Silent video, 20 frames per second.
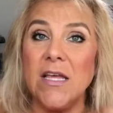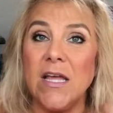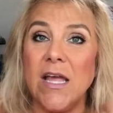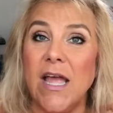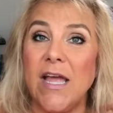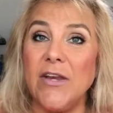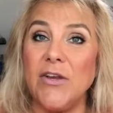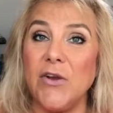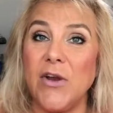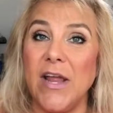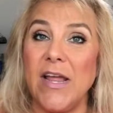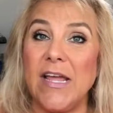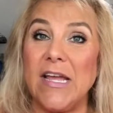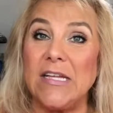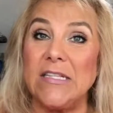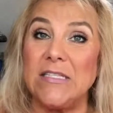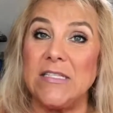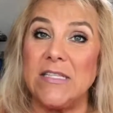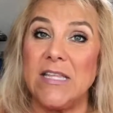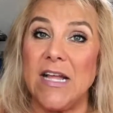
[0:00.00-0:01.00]
and your
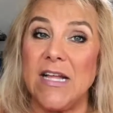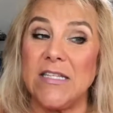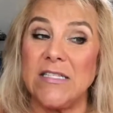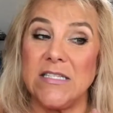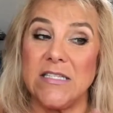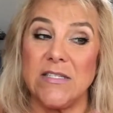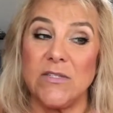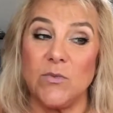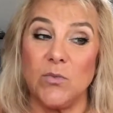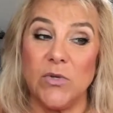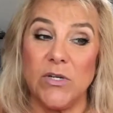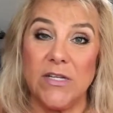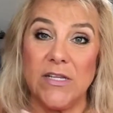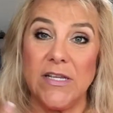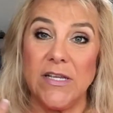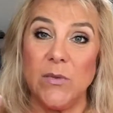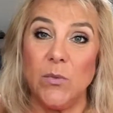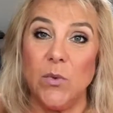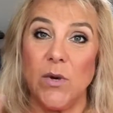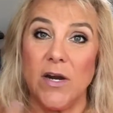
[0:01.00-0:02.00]
hands. That's
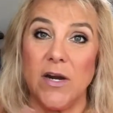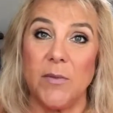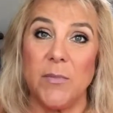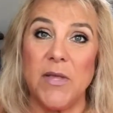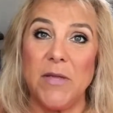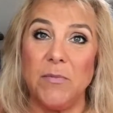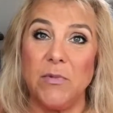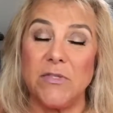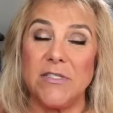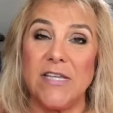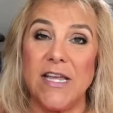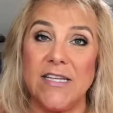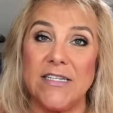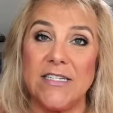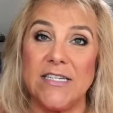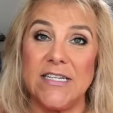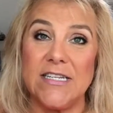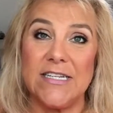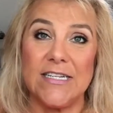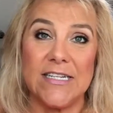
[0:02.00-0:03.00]
really where people tend
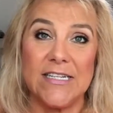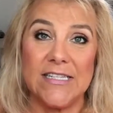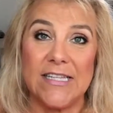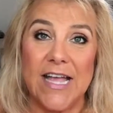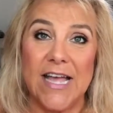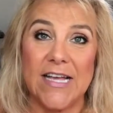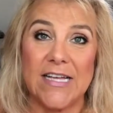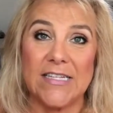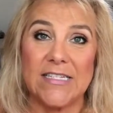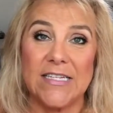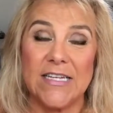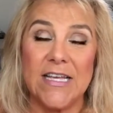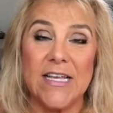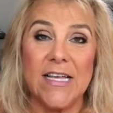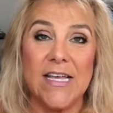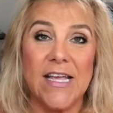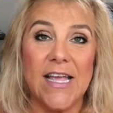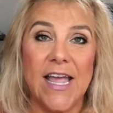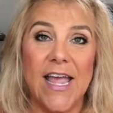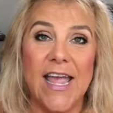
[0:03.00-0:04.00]
to neglect,
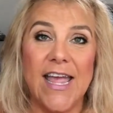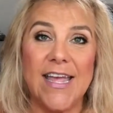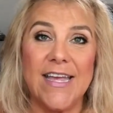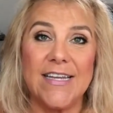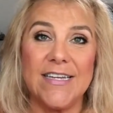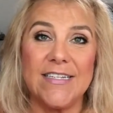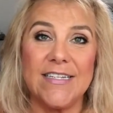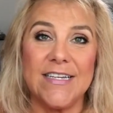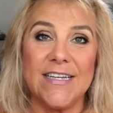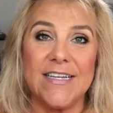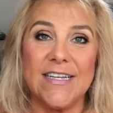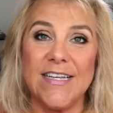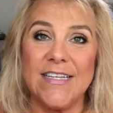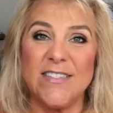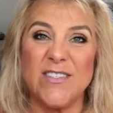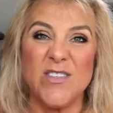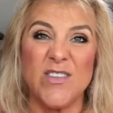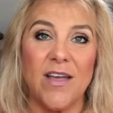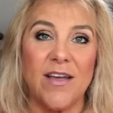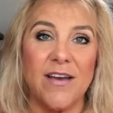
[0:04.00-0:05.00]
and
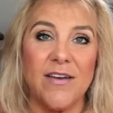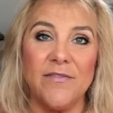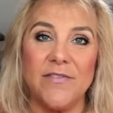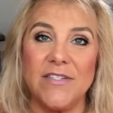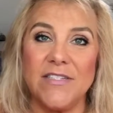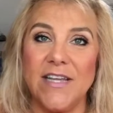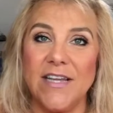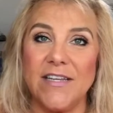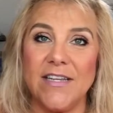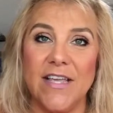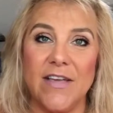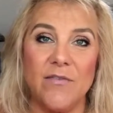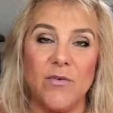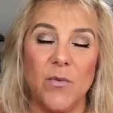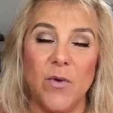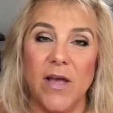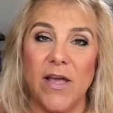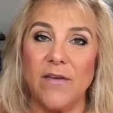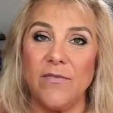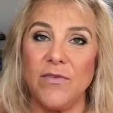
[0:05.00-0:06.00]
it's kind of a dead
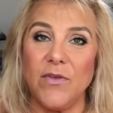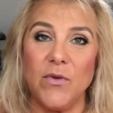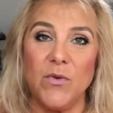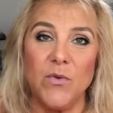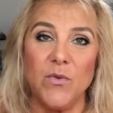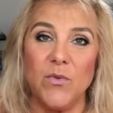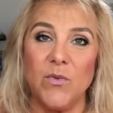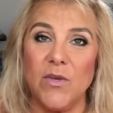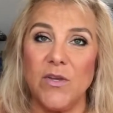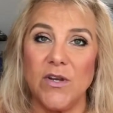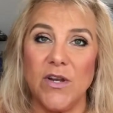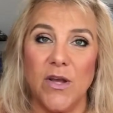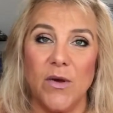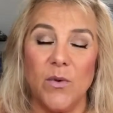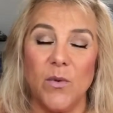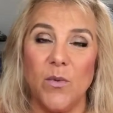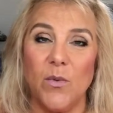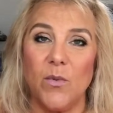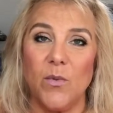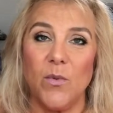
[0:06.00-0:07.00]
giveaway if you
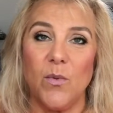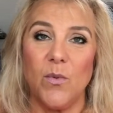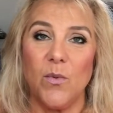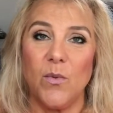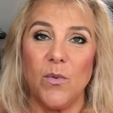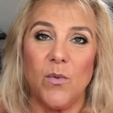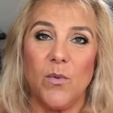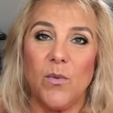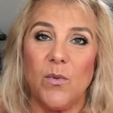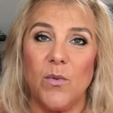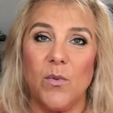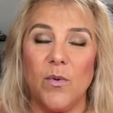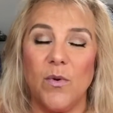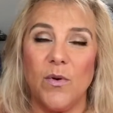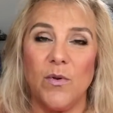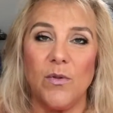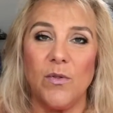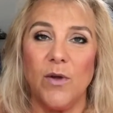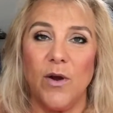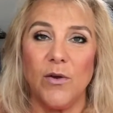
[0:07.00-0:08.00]
know,
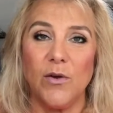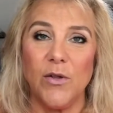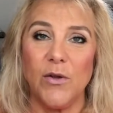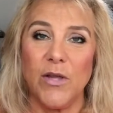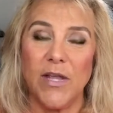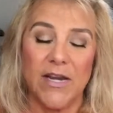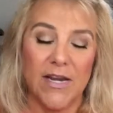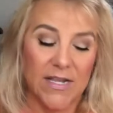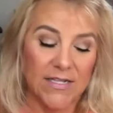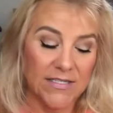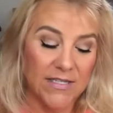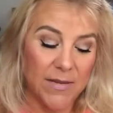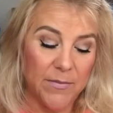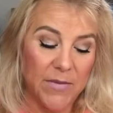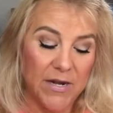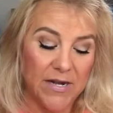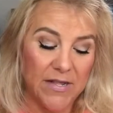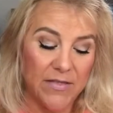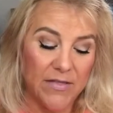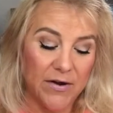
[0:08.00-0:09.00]
are looking at
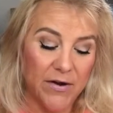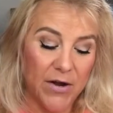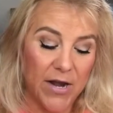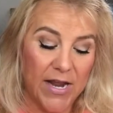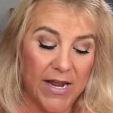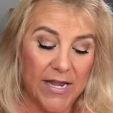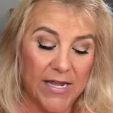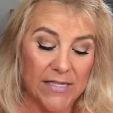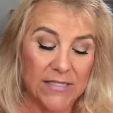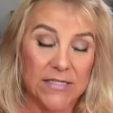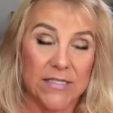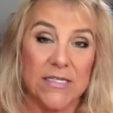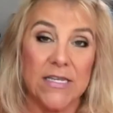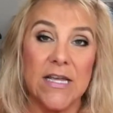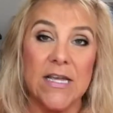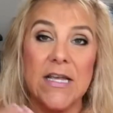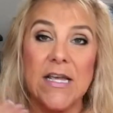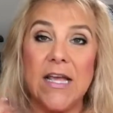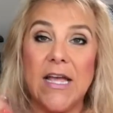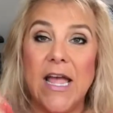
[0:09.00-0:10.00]
somebody, their hands
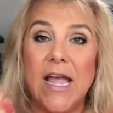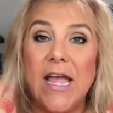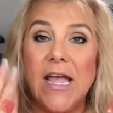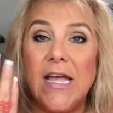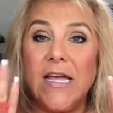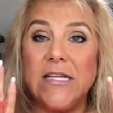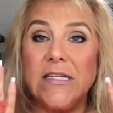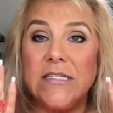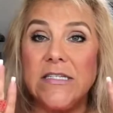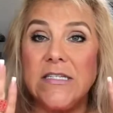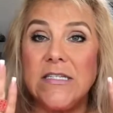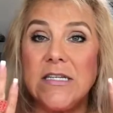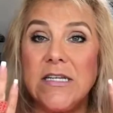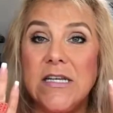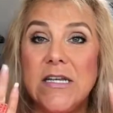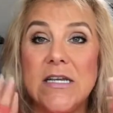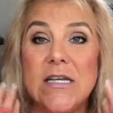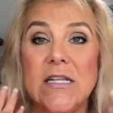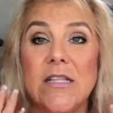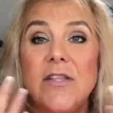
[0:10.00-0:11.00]
and
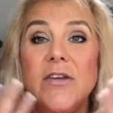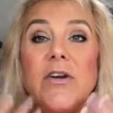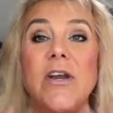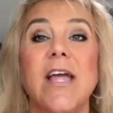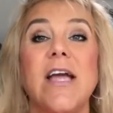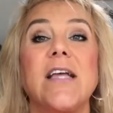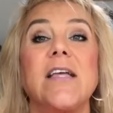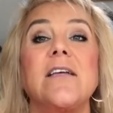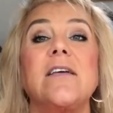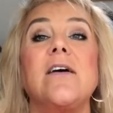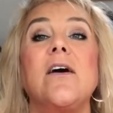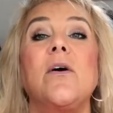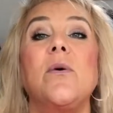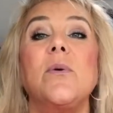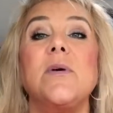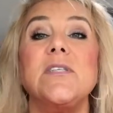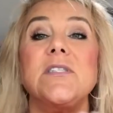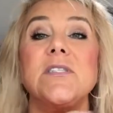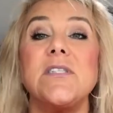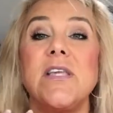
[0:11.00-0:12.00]
their neck
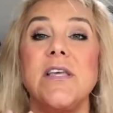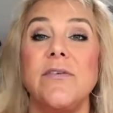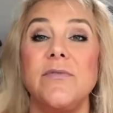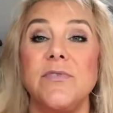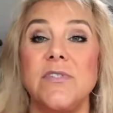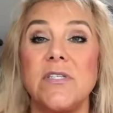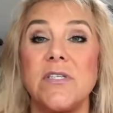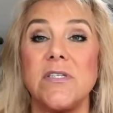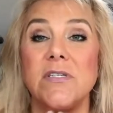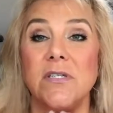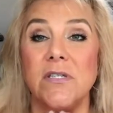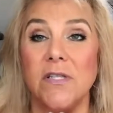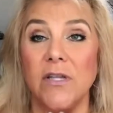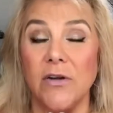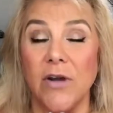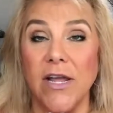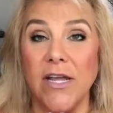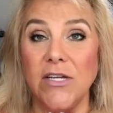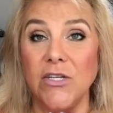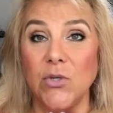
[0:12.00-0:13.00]
always gives
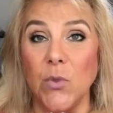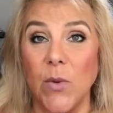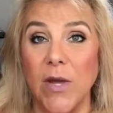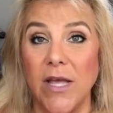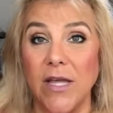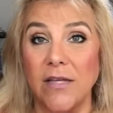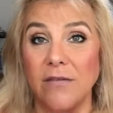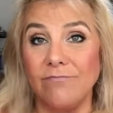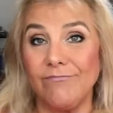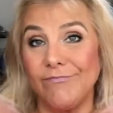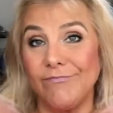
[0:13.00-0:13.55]
their age away.